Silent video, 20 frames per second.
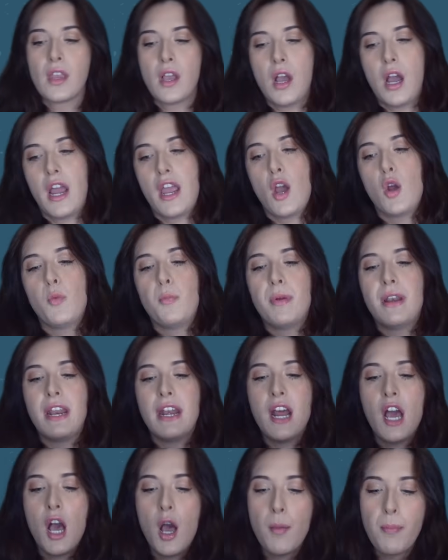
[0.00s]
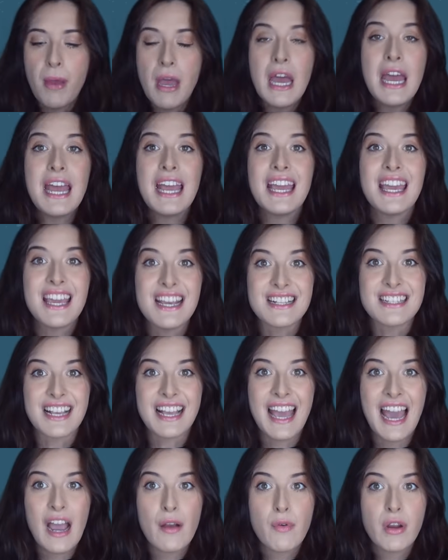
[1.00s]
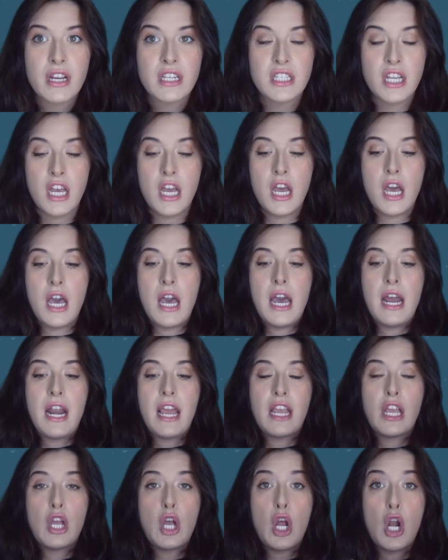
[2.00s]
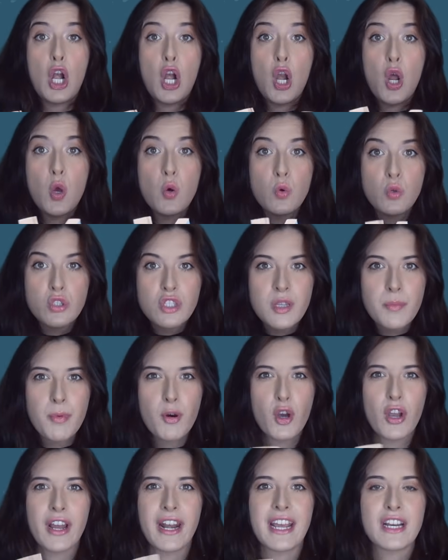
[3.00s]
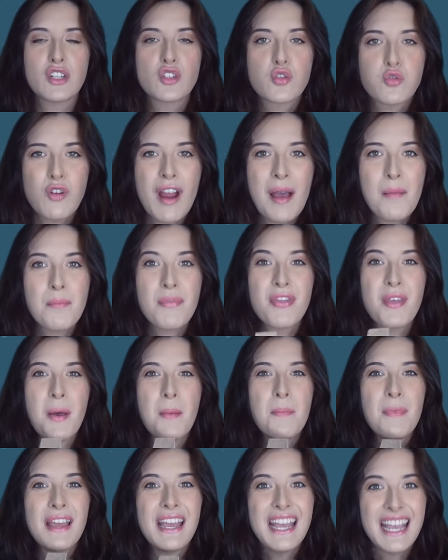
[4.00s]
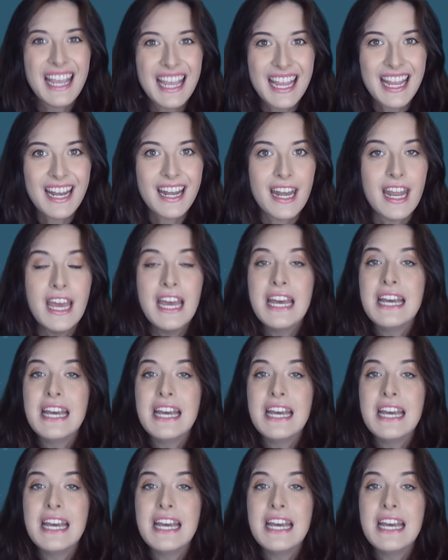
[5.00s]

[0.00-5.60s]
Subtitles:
I open it up, here's a character, and I close the book and I trap them in.